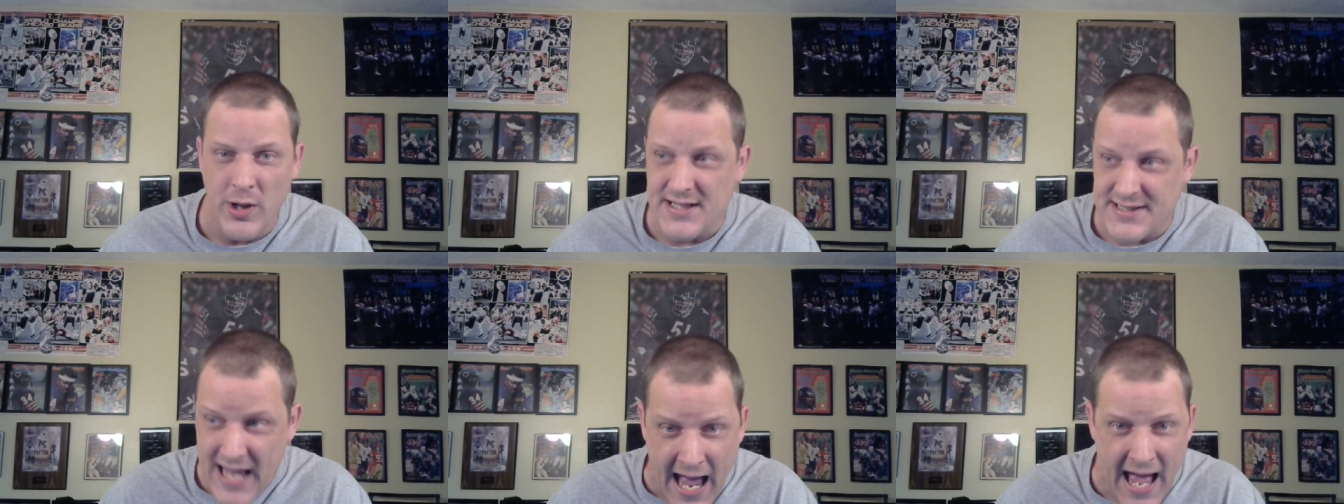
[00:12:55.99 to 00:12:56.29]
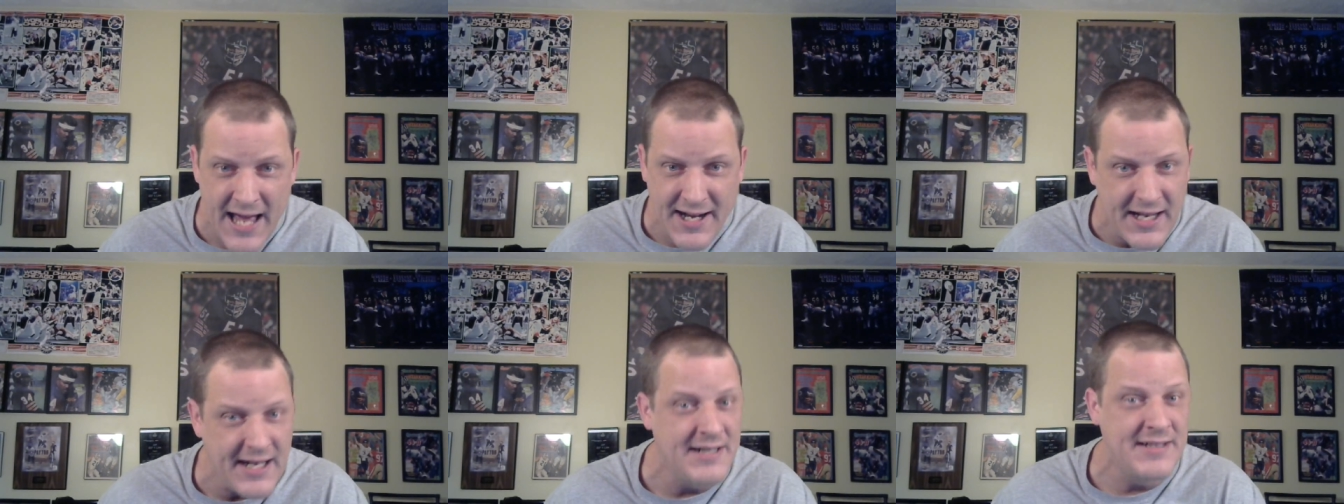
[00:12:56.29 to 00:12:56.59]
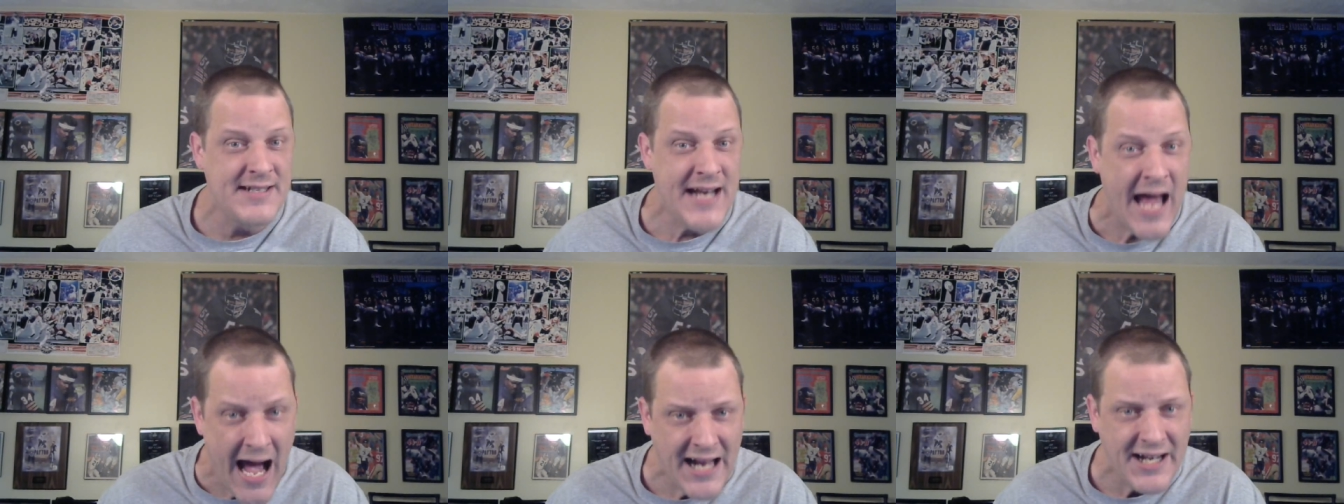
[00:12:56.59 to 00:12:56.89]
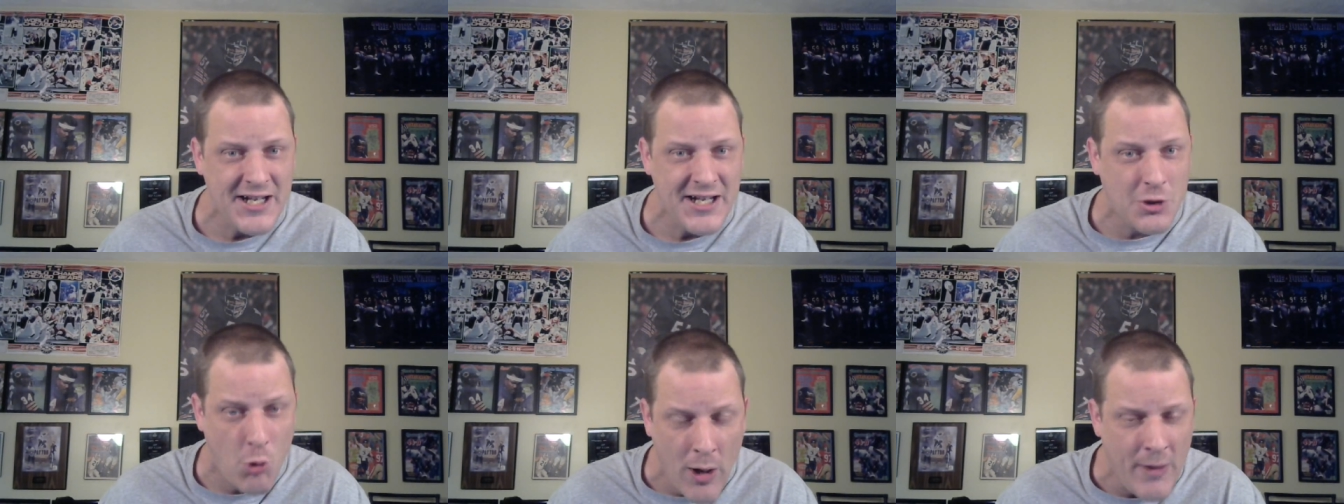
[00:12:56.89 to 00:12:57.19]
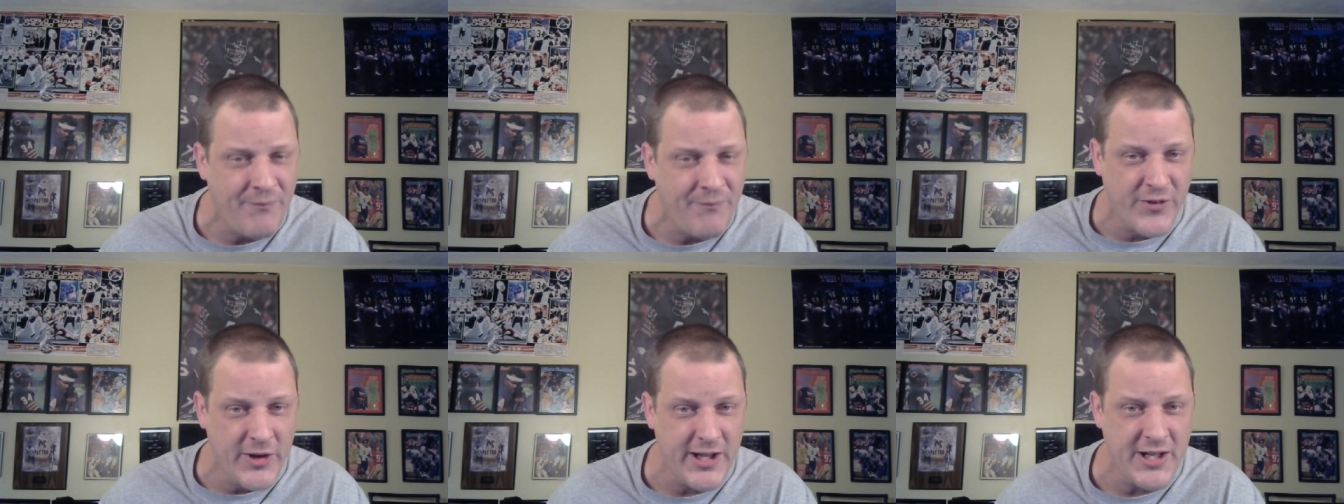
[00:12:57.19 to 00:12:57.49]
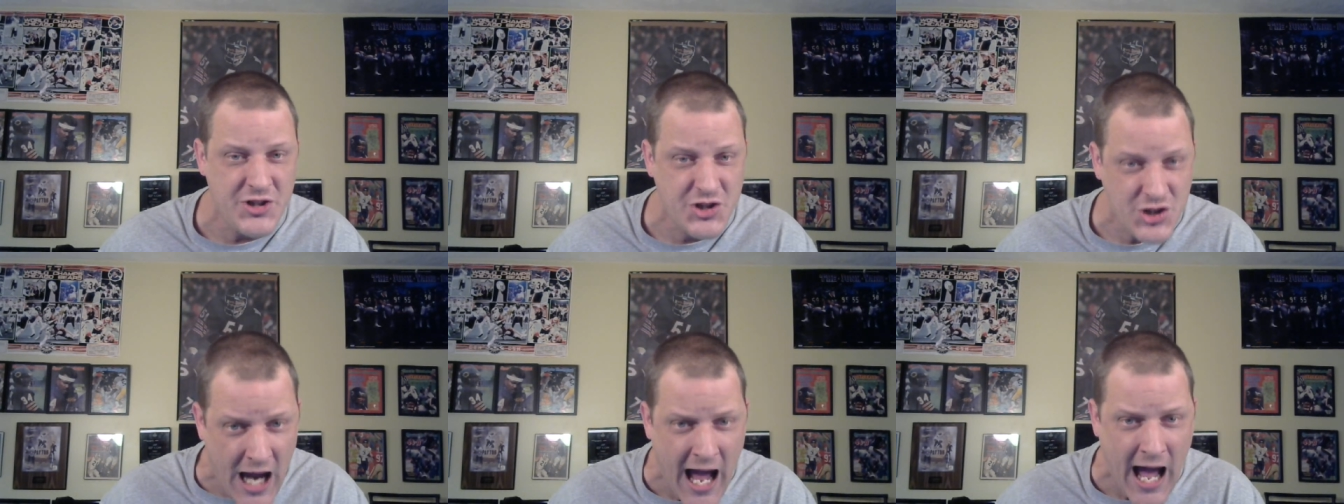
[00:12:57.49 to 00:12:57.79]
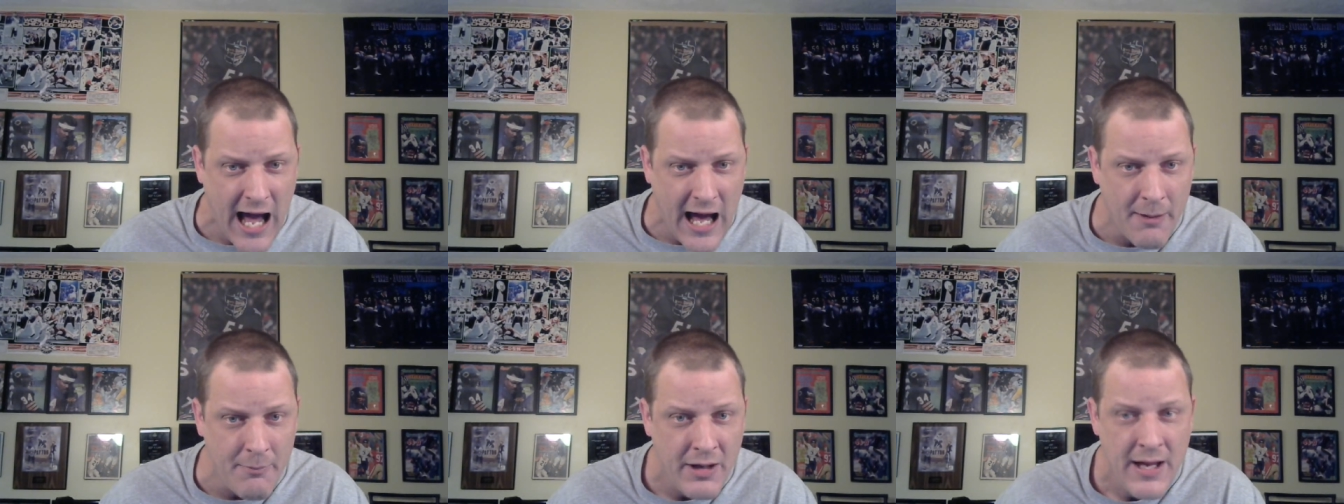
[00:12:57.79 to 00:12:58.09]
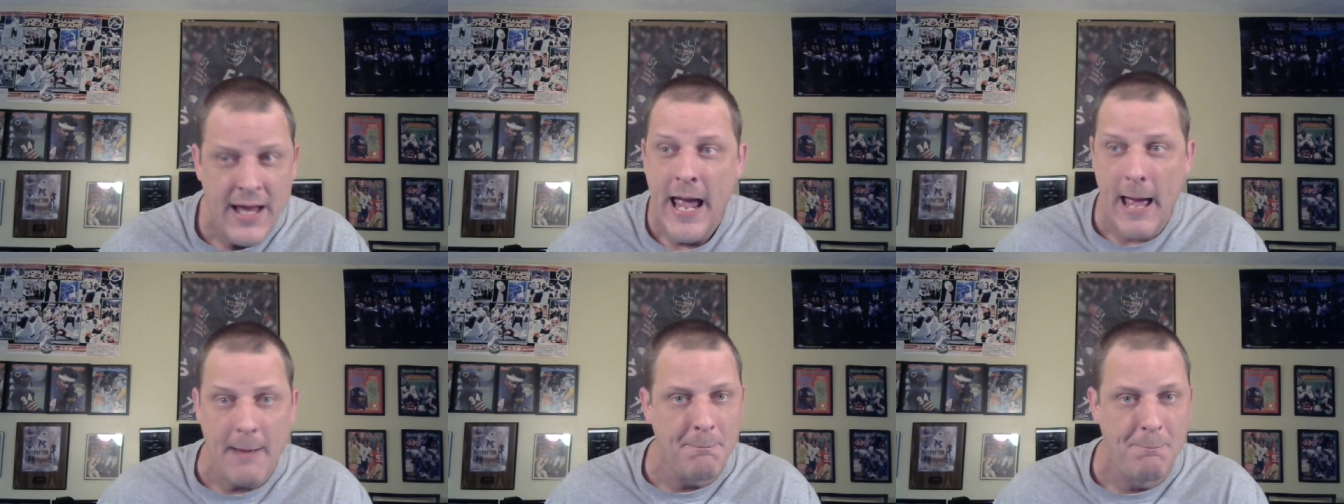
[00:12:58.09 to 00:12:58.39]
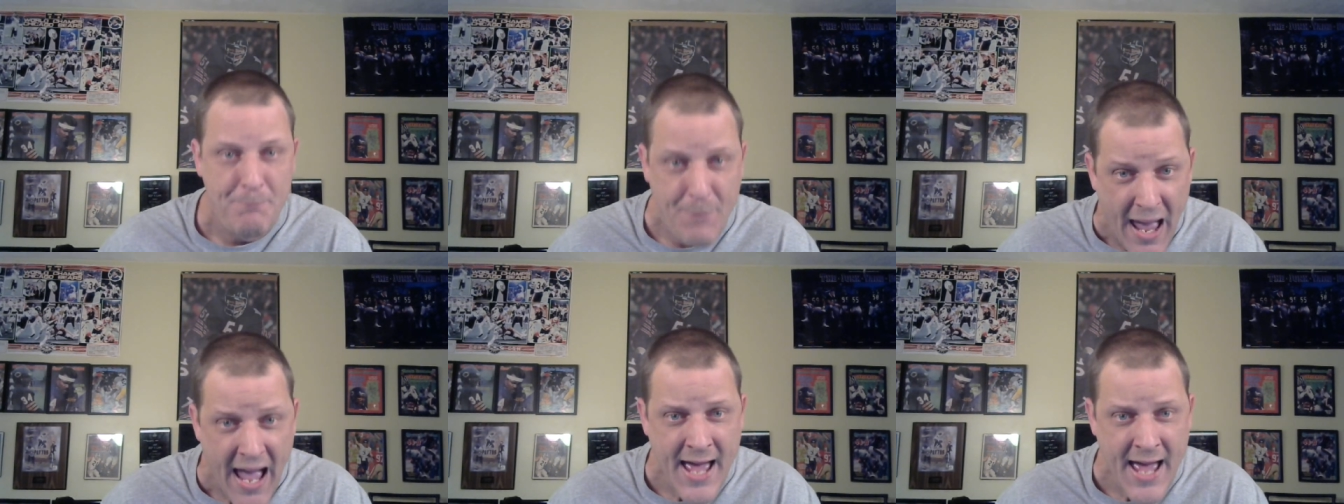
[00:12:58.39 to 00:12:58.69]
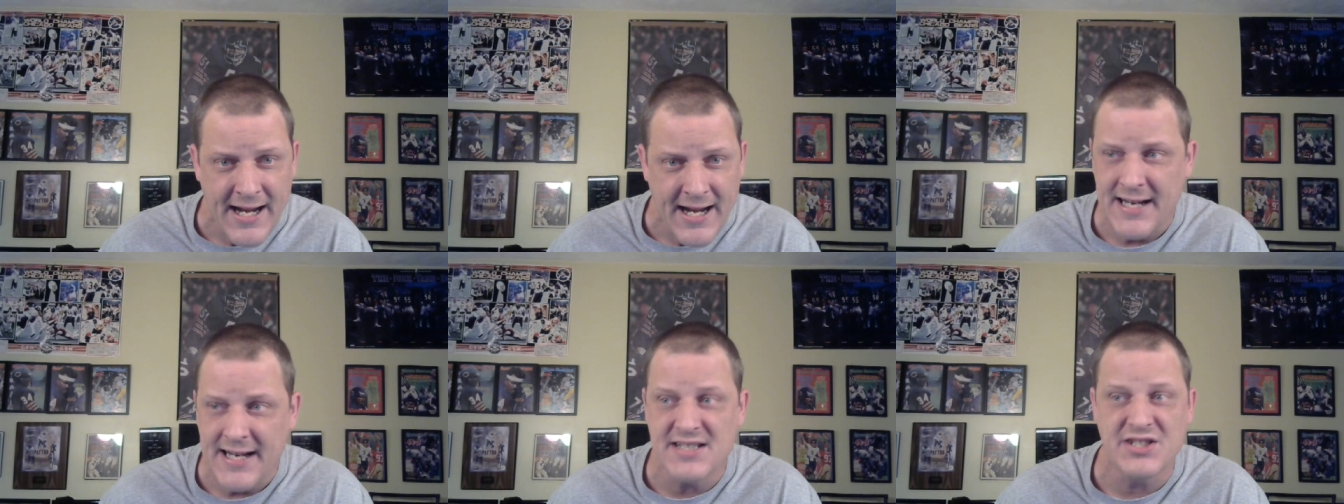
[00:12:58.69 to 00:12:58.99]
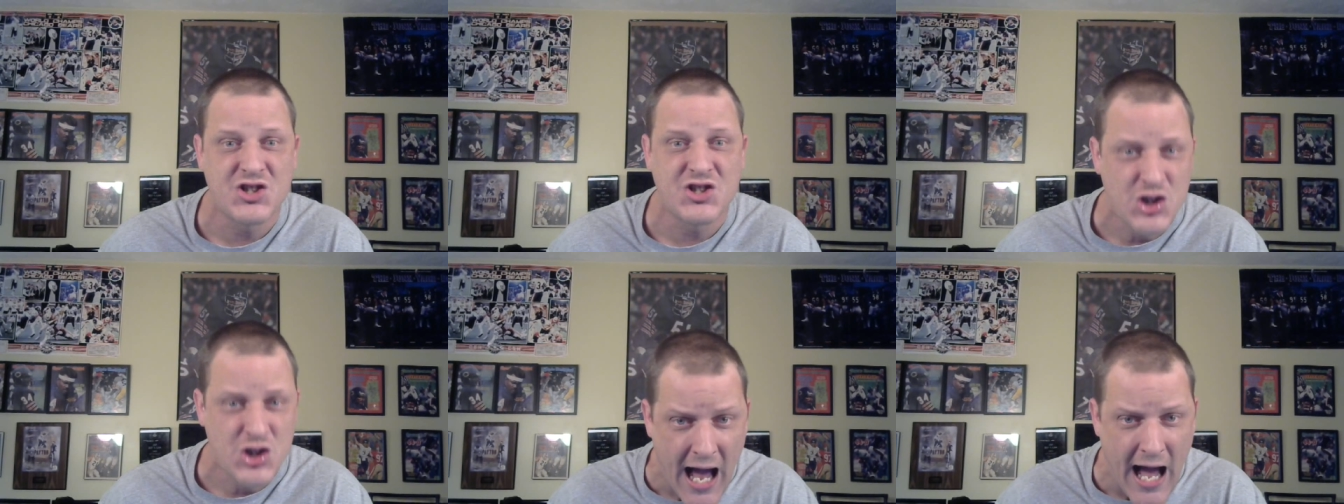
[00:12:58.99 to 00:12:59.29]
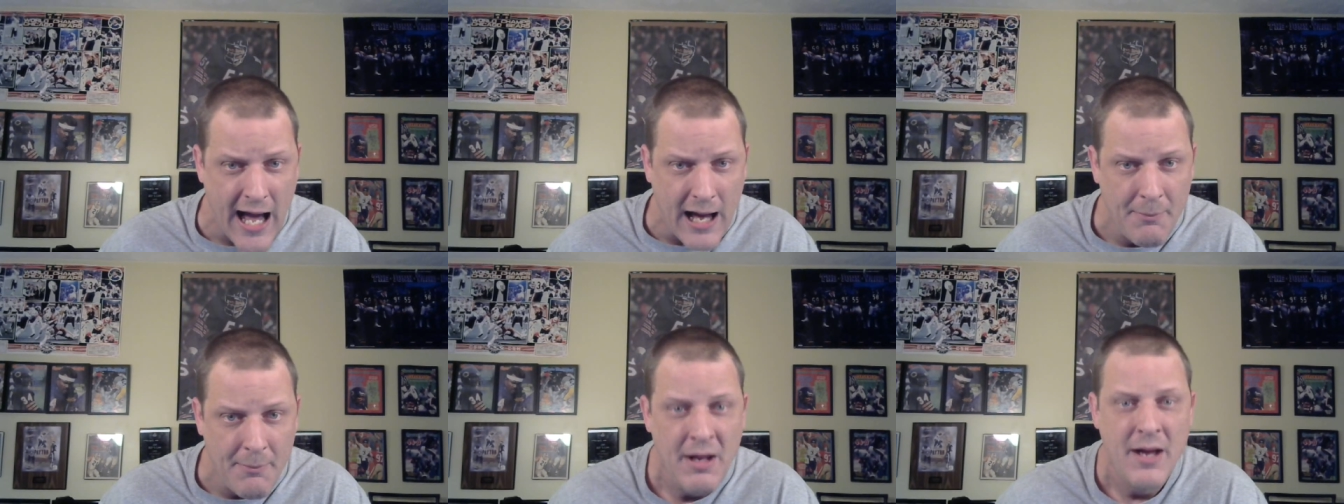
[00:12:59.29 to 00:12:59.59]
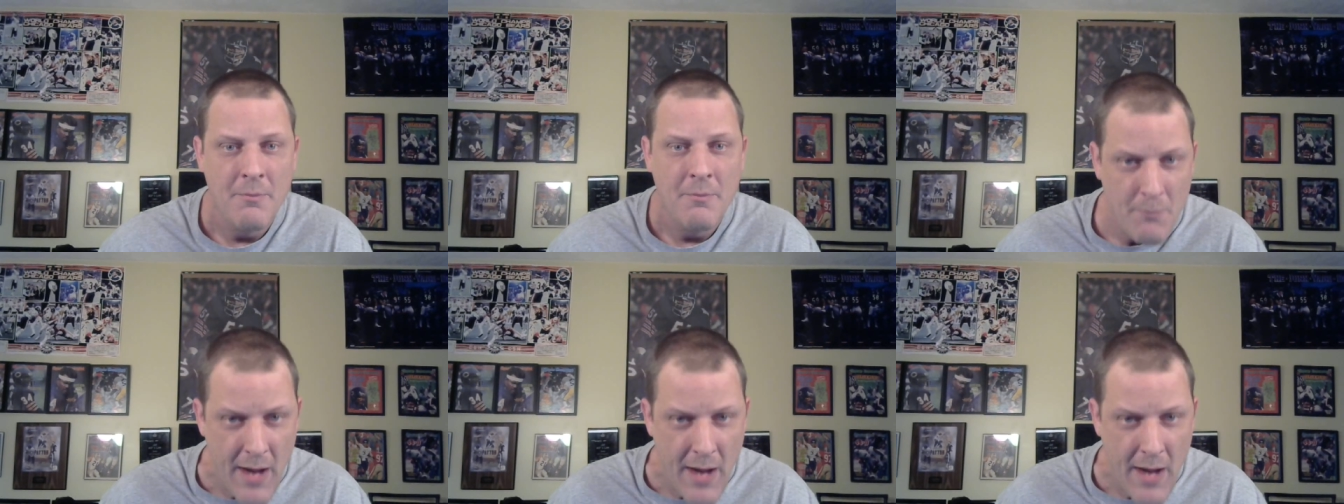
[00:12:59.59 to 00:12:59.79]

his head and not equipped for the job and bad at his job